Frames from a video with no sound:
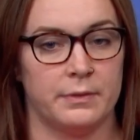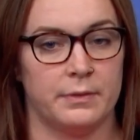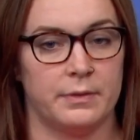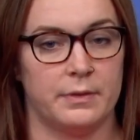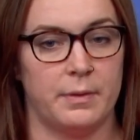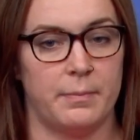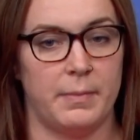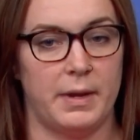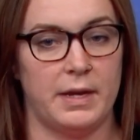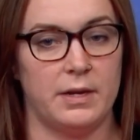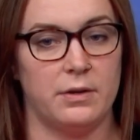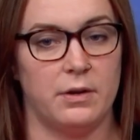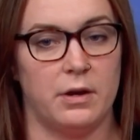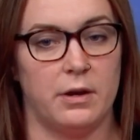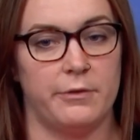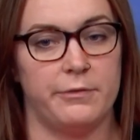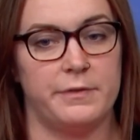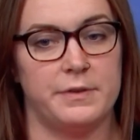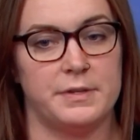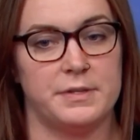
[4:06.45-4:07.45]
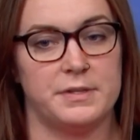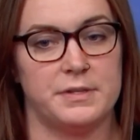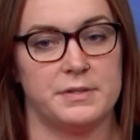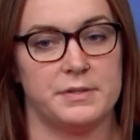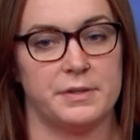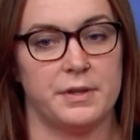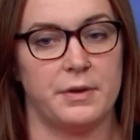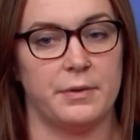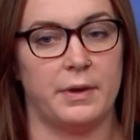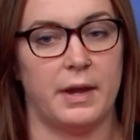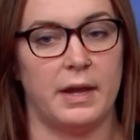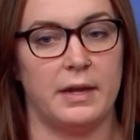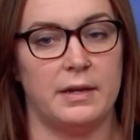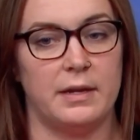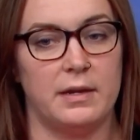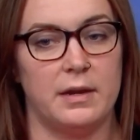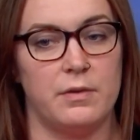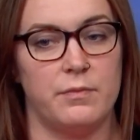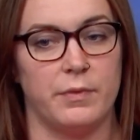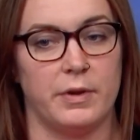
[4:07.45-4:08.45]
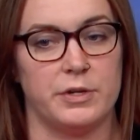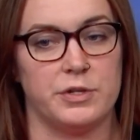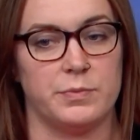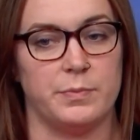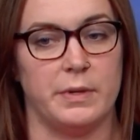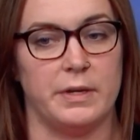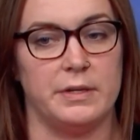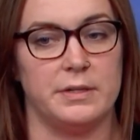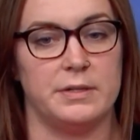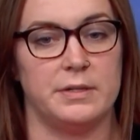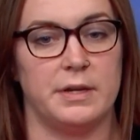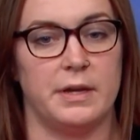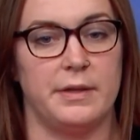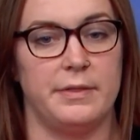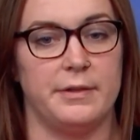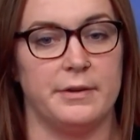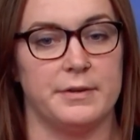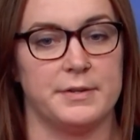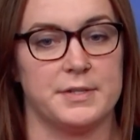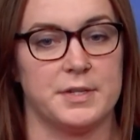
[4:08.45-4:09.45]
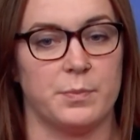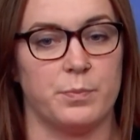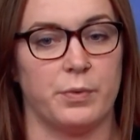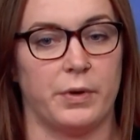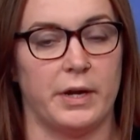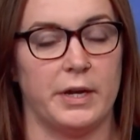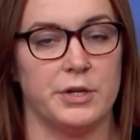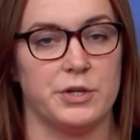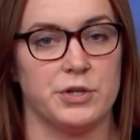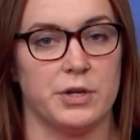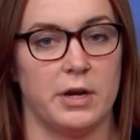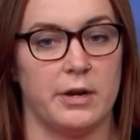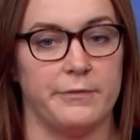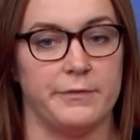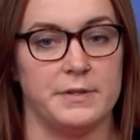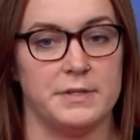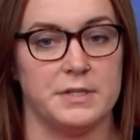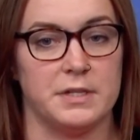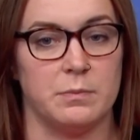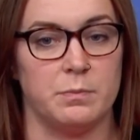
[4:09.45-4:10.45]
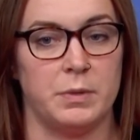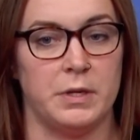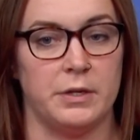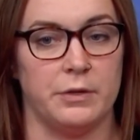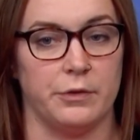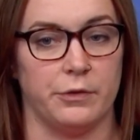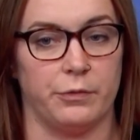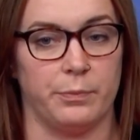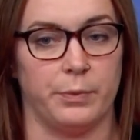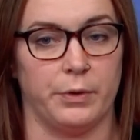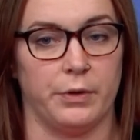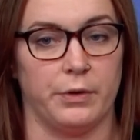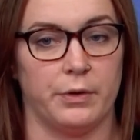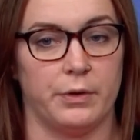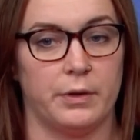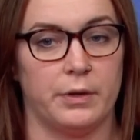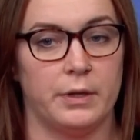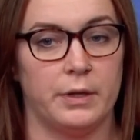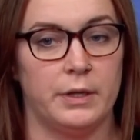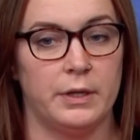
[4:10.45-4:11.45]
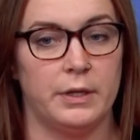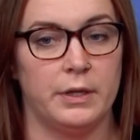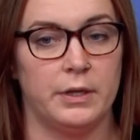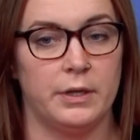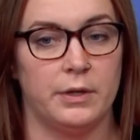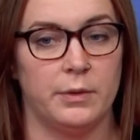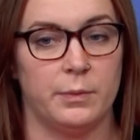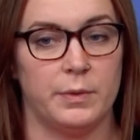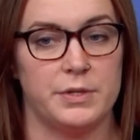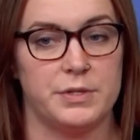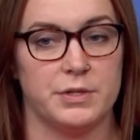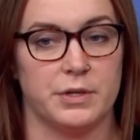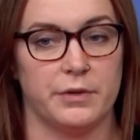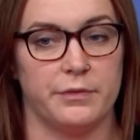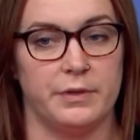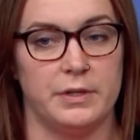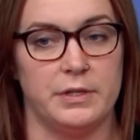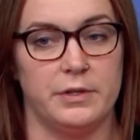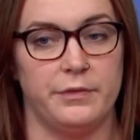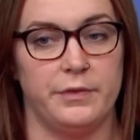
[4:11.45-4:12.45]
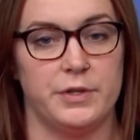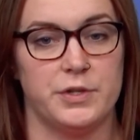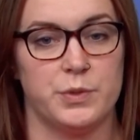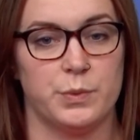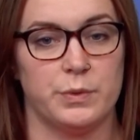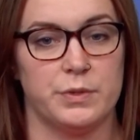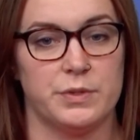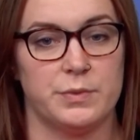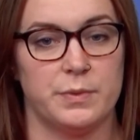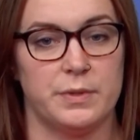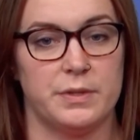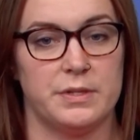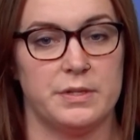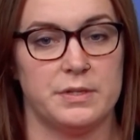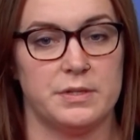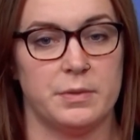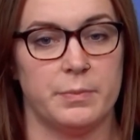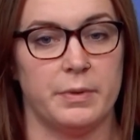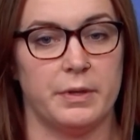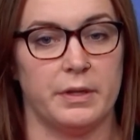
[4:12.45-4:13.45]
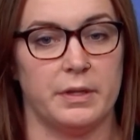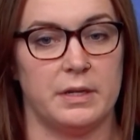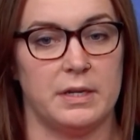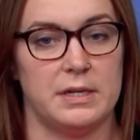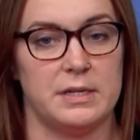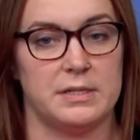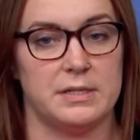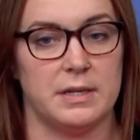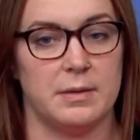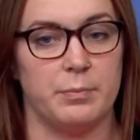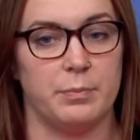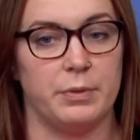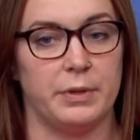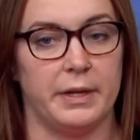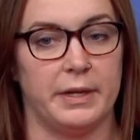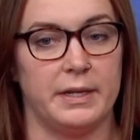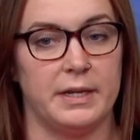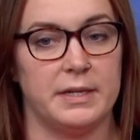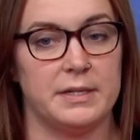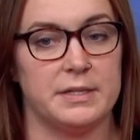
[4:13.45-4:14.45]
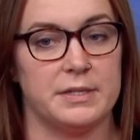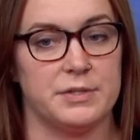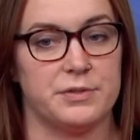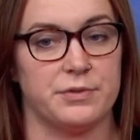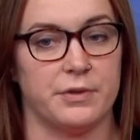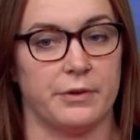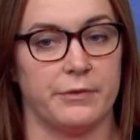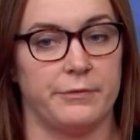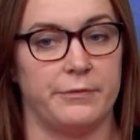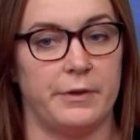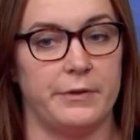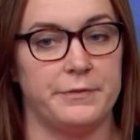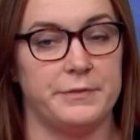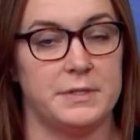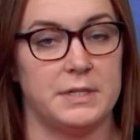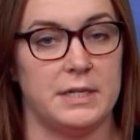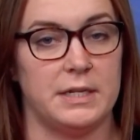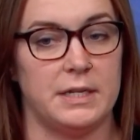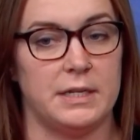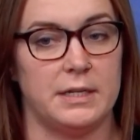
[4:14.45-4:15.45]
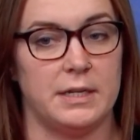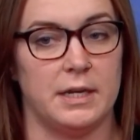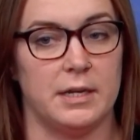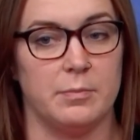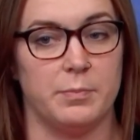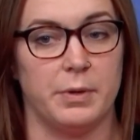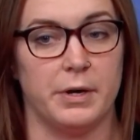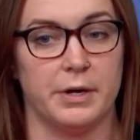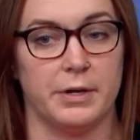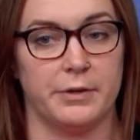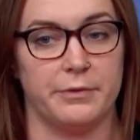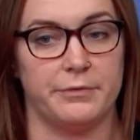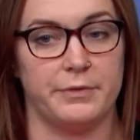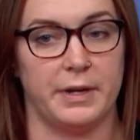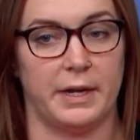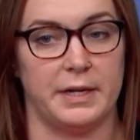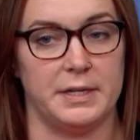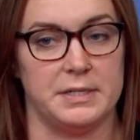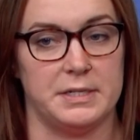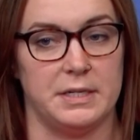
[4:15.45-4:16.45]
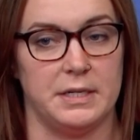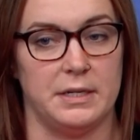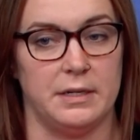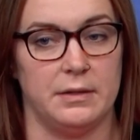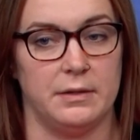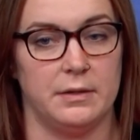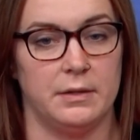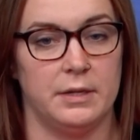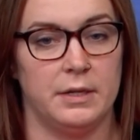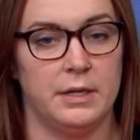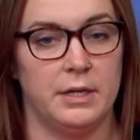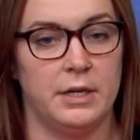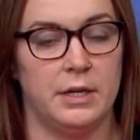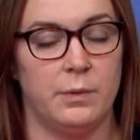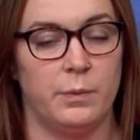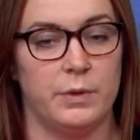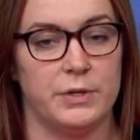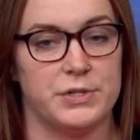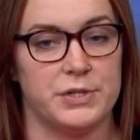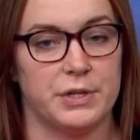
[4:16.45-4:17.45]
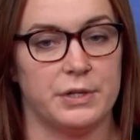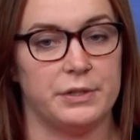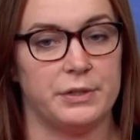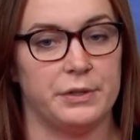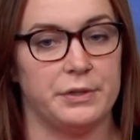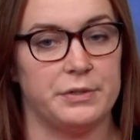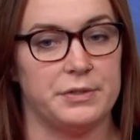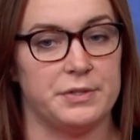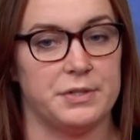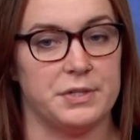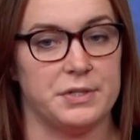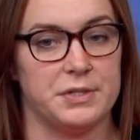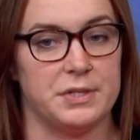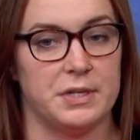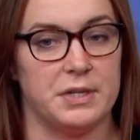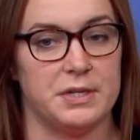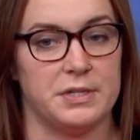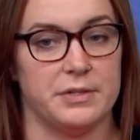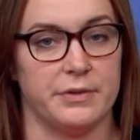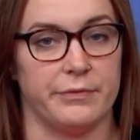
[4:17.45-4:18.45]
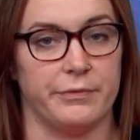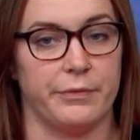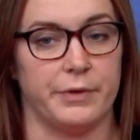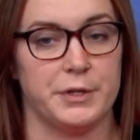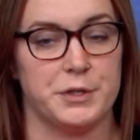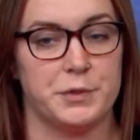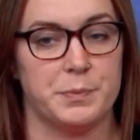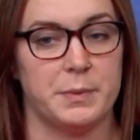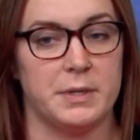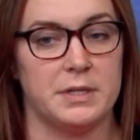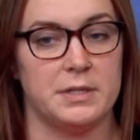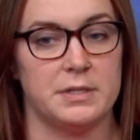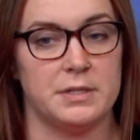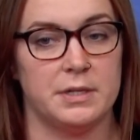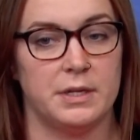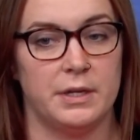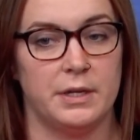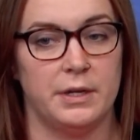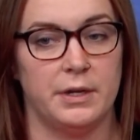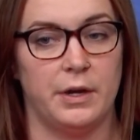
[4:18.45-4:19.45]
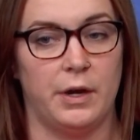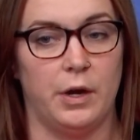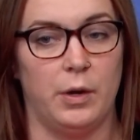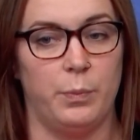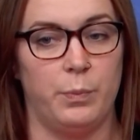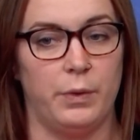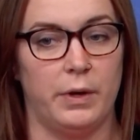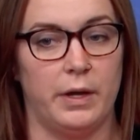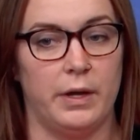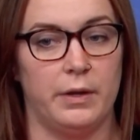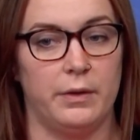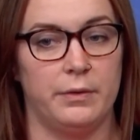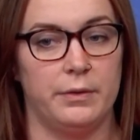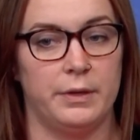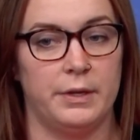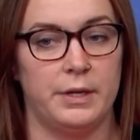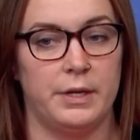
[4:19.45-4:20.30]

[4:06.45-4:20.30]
The main office is located in Richmond, and there is a branch office in Petersburg. We serve individuals with disabilities in Planning District 15 and part of 19, which includes the cities of Richmond, Hopewell,